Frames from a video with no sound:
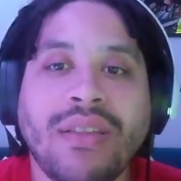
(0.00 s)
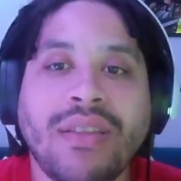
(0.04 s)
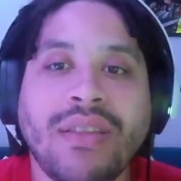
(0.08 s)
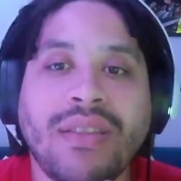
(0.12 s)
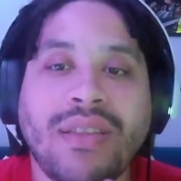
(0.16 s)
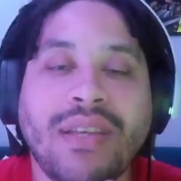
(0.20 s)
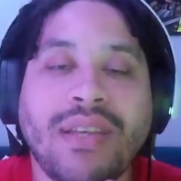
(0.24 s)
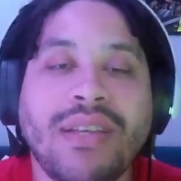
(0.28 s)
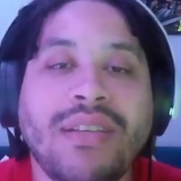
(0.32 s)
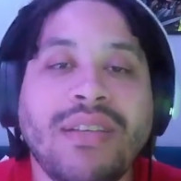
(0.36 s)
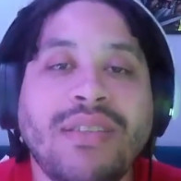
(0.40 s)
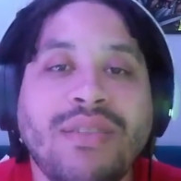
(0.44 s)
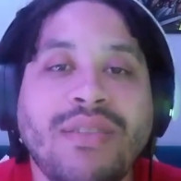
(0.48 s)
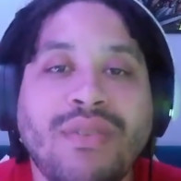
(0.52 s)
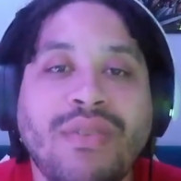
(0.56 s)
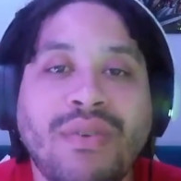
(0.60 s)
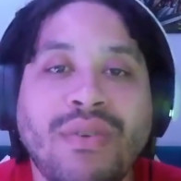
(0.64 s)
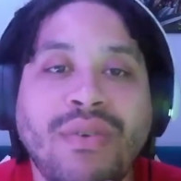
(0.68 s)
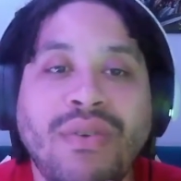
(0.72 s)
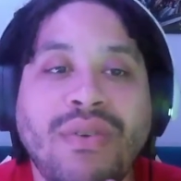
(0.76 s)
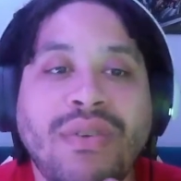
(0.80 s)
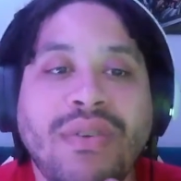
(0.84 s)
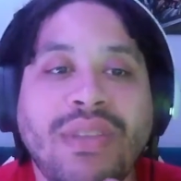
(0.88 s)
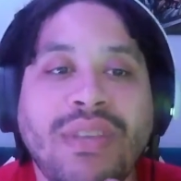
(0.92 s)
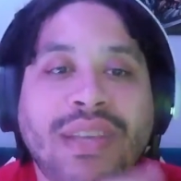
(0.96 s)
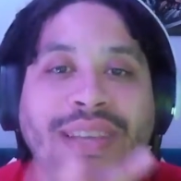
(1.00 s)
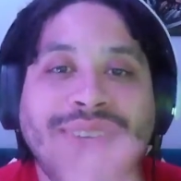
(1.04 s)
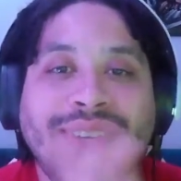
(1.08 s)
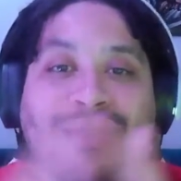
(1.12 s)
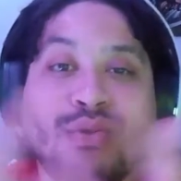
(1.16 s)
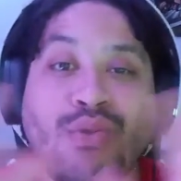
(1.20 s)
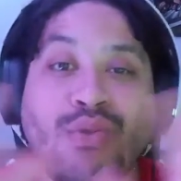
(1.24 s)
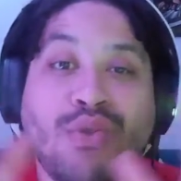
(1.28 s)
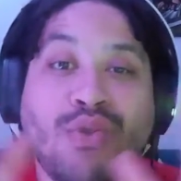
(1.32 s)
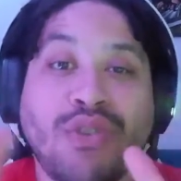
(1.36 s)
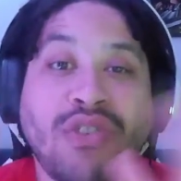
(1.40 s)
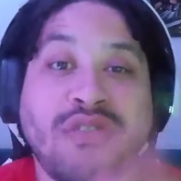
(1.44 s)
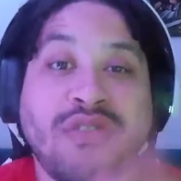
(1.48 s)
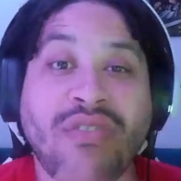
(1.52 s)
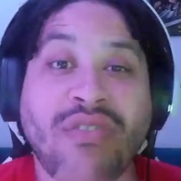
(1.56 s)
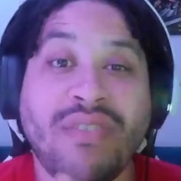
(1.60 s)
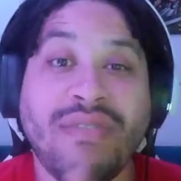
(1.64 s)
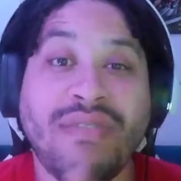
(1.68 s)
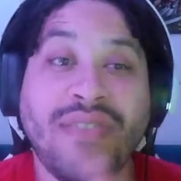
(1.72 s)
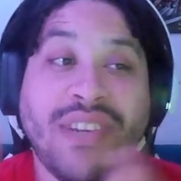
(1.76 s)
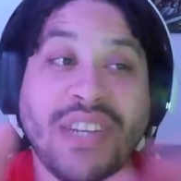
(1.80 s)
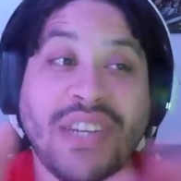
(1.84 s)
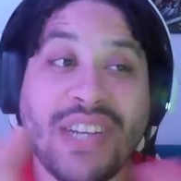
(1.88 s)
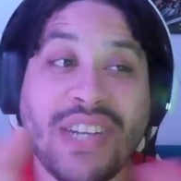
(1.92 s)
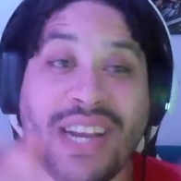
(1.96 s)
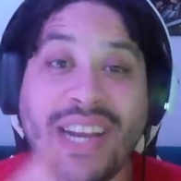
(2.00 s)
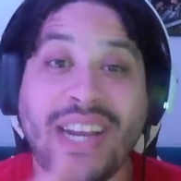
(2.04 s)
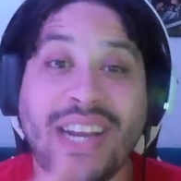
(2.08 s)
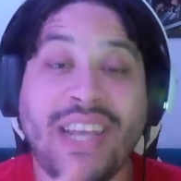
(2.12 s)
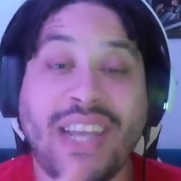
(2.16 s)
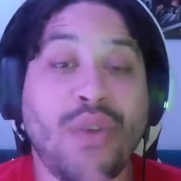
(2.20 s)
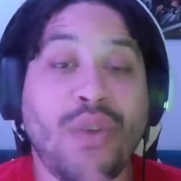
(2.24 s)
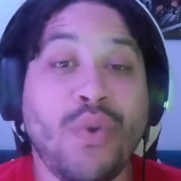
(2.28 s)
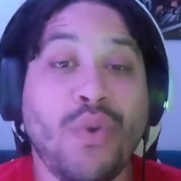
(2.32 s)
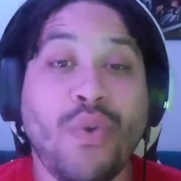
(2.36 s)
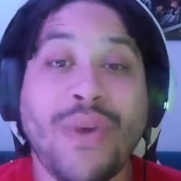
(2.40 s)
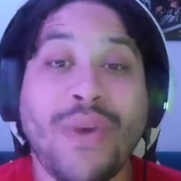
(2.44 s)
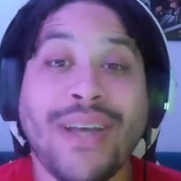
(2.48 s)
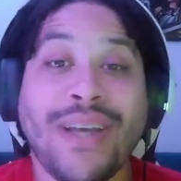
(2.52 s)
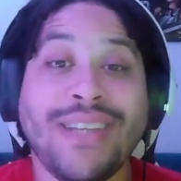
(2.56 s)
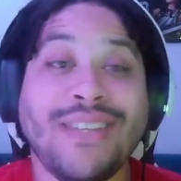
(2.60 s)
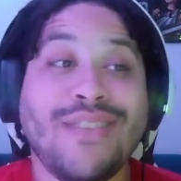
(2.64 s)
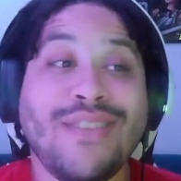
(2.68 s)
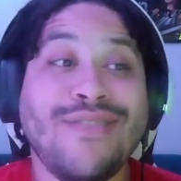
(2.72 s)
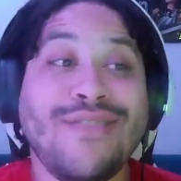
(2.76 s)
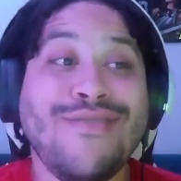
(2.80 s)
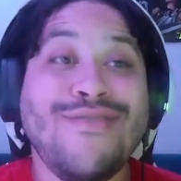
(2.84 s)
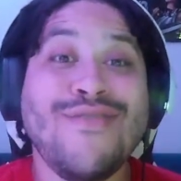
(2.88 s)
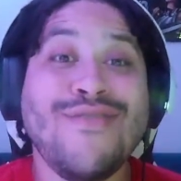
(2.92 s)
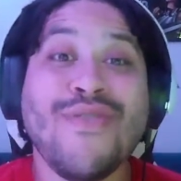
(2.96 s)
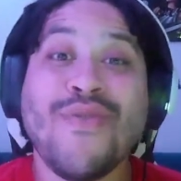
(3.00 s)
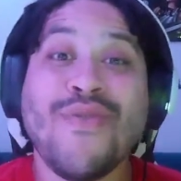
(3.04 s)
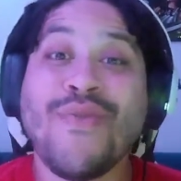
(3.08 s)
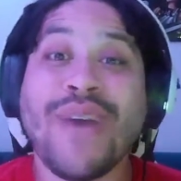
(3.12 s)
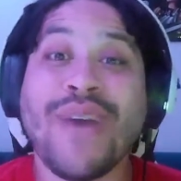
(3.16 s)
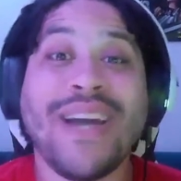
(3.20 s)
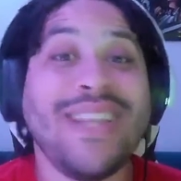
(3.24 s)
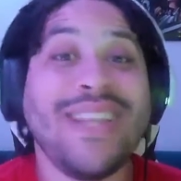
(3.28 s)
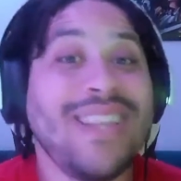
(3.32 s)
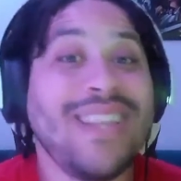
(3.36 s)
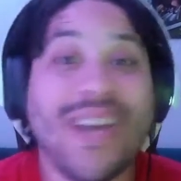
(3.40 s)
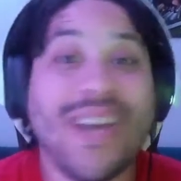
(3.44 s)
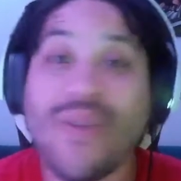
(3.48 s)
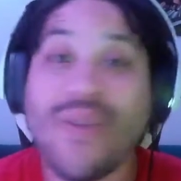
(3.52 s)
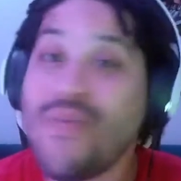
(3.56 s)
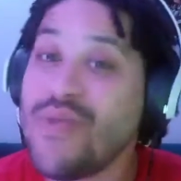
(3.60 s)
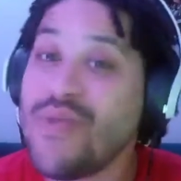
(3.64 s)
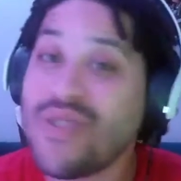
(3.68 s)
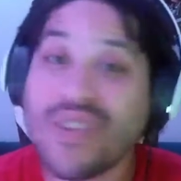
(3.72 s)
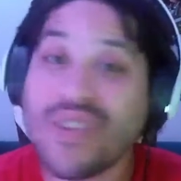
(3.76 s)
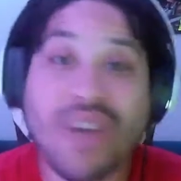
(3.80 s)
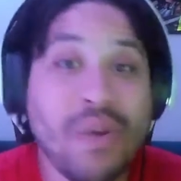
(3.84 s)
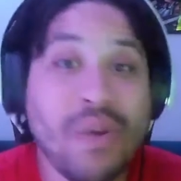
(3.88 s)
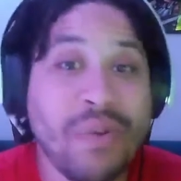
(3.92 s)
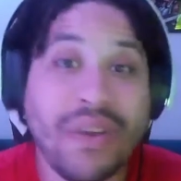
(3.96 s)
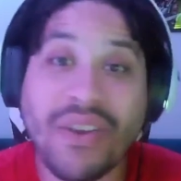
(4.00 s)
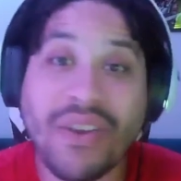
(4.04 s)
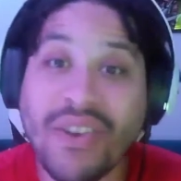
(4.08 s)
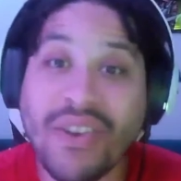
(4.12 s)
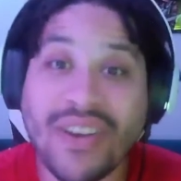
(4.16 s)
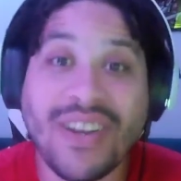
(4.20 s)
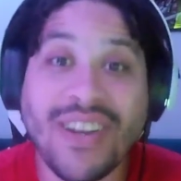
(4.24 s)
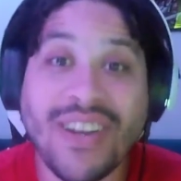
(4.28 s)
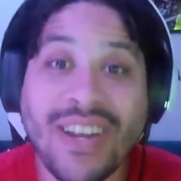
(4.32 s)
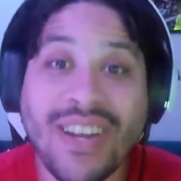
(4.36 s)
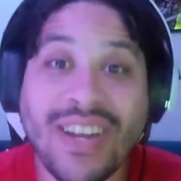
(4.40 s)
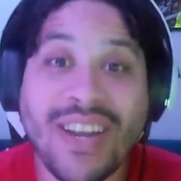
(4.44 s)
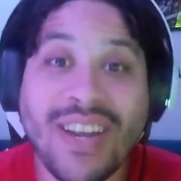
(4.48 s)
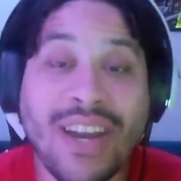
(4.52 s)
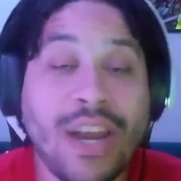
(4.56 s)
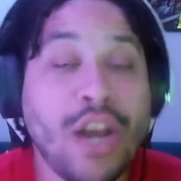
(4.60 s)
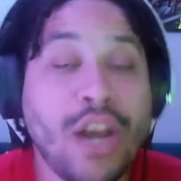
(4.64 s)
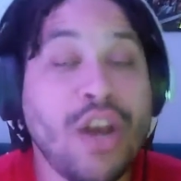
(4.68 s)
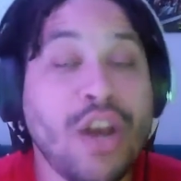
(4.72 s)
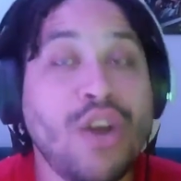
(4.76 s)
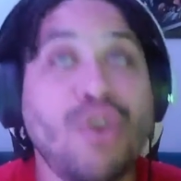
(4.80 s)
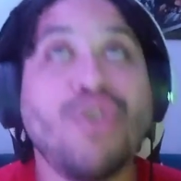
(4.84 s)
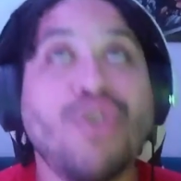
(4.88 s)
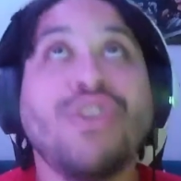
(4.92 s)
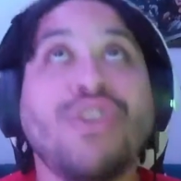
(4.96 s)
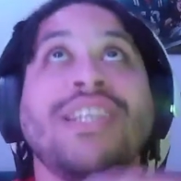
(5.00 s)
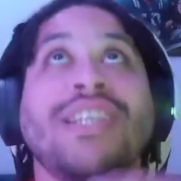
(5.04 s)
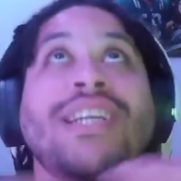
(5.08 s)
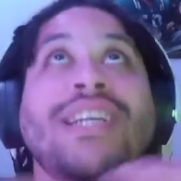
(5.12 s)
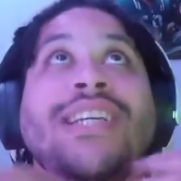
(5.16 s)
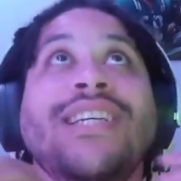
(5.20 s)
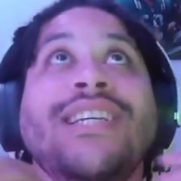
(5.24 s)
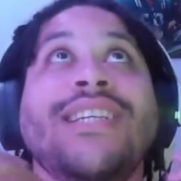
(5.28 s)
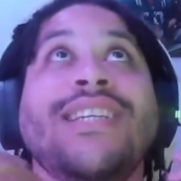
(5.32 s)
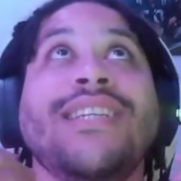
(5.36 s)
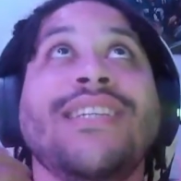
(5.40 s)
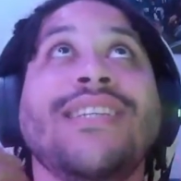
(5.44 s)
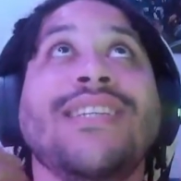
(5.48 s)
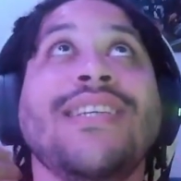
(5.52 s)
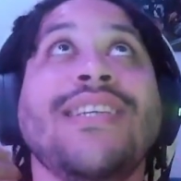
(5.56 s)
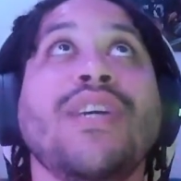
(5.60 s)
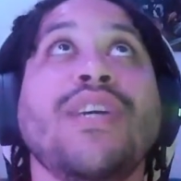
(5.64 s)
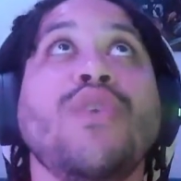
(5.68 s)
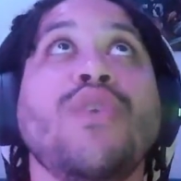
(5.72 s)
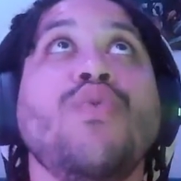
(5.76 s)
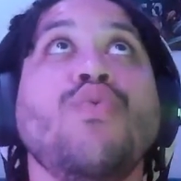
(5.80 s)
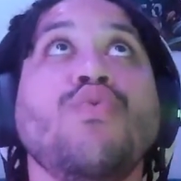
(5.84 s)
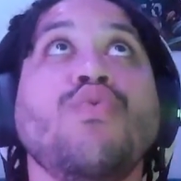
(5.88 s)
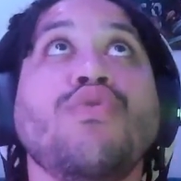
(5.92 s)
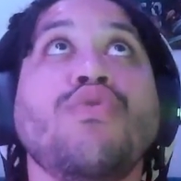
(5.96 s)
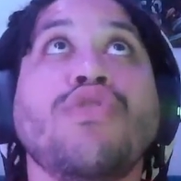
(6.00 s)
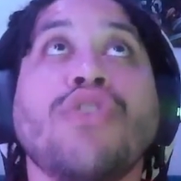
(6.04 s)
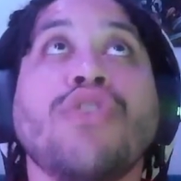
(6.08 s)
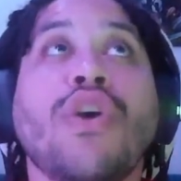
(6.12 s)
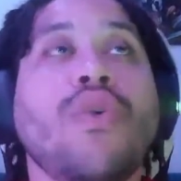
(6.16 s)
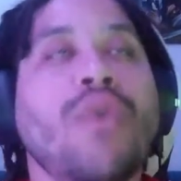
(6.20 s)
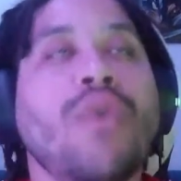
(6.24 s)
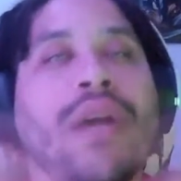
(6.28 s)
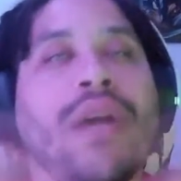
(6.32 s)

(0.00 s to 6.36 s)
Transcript: This dude is torturing Vigilante who has no idea what's going on. Not a single soul.